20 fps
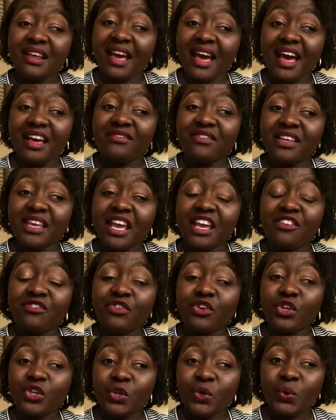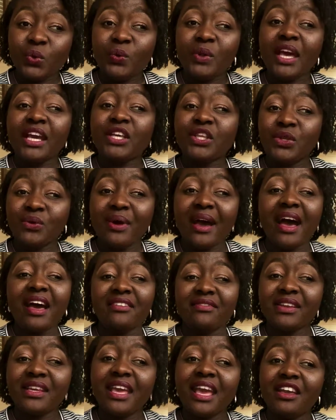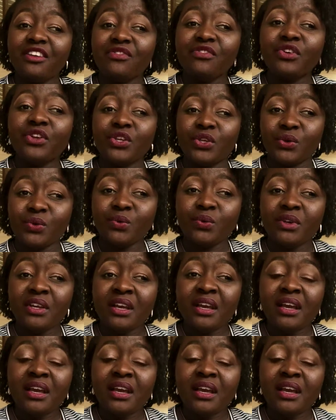to advocate for you like you advocate for you.